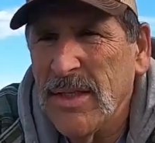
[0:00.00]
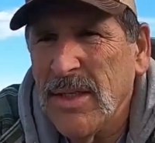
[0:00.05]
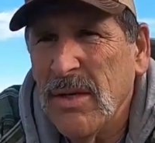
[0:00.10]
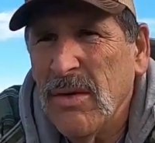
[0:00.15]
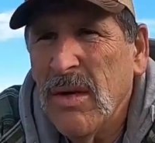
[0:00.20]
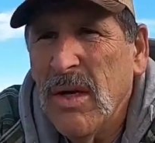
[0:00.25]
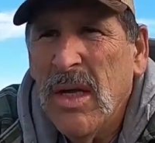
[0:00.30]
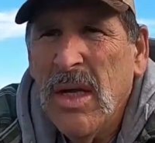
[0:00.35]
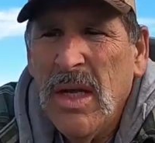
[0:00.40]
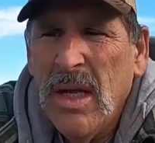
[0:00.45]

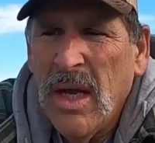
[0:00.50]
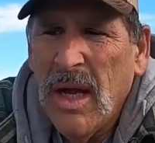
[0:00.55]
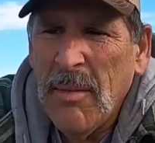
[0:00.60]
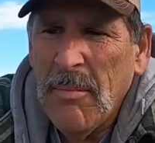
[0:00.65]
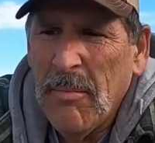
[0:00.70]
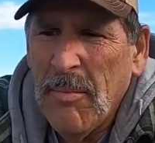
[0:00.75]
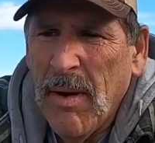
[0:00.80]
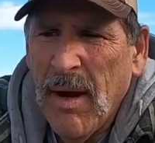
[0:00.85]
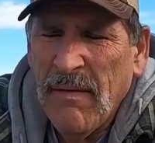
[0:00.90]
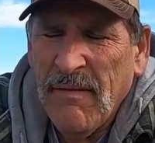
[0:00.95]
So
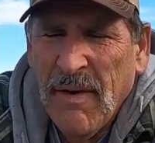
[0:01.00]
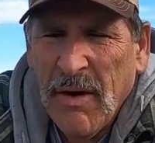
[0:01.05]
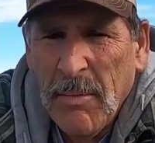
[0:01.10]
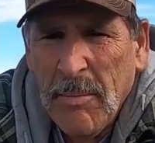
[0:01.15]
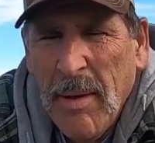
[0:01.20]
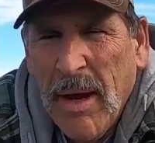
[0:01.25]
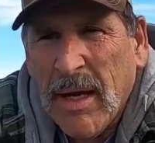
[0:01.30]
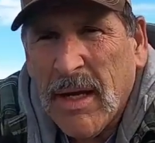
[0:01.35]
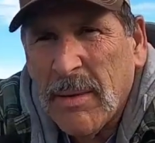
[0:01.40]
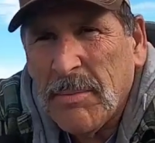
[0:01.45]
I've
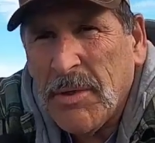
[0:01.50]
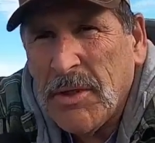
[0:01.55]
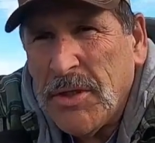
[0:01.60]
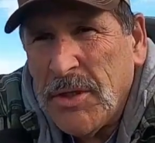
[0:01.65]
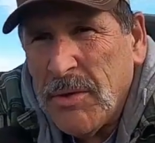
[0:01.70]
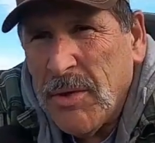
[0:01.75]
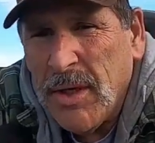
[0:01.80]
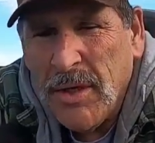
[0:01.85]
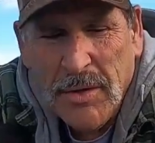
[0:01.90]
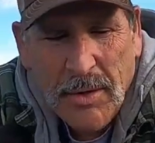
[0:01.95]
aired back up to
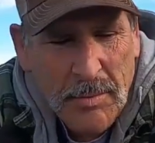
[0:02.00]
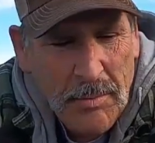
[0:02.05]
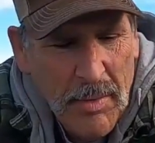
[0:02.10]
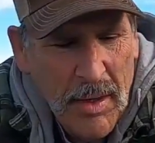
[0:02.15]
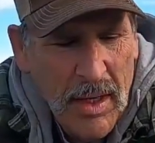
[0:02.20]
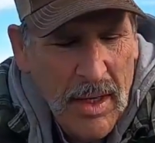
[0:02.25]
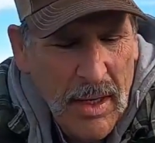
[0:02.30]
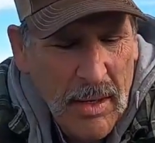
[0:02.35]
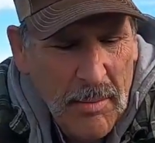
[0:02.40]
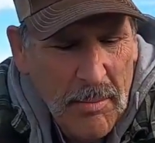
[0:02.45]

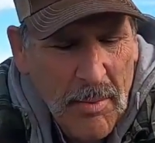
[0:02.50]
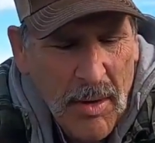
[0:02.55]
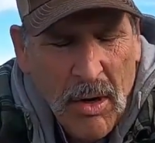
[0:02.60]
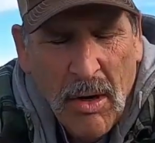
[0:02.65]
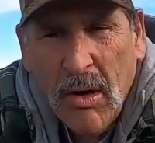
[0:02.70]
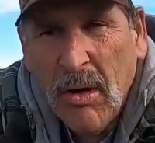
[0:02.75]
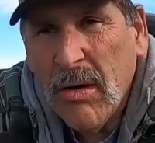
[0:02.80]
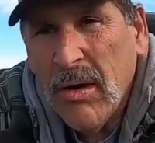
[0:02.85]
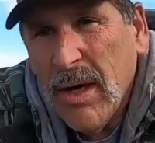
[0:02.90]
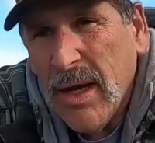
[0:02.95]
200
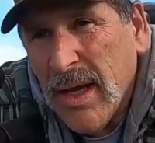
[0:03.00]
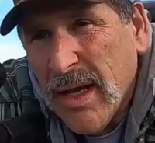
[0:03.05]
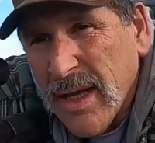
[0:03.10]
bar,